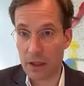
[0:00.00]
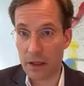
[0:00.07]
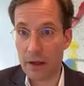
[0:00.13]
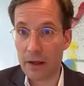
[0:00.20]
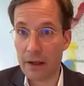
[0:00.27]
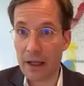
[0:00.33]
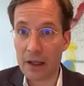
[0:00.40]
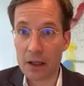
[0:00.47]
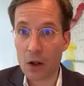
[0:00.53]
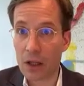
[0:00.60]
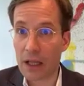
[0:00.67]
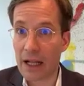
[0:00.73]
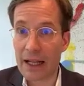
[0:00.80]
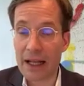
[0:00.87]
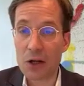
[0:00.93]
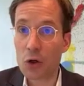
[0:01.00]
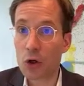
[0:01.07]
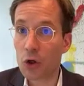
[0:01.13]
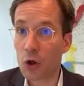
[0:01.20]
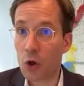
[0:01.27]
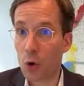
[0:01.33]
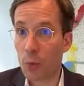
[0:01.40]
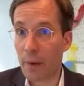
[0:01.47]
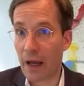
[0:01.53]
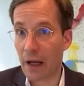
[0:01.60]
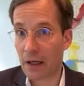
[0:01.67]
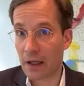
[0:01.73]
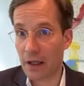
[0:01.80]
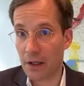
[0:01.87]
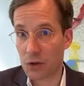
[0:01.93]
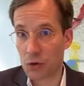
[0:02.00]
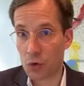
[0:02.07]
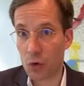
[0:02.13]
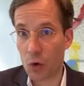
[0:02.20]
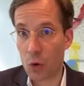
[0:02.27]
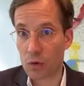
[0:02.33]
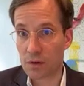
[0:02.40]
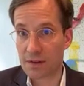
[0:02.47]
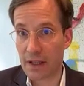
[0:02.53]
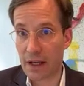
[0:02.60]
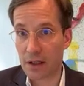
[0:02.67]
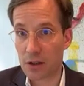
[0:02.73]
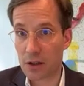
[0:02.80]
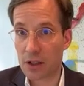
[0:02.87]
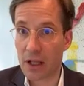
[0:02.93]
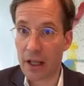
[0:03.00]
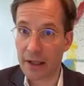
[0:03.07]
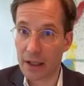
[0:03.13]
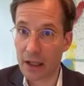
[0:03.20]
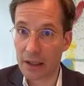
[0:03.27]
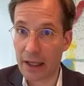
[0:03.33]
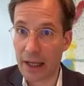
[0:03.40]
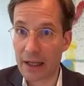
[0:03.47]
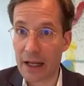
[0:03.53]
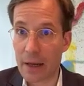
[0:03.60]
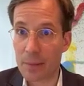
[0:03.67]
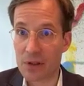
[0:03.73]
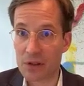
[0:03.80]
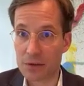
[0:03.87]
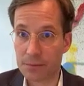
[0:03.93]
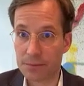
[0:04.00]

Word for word: They thought that they couldn't go back to the gold standard like nothing had happened.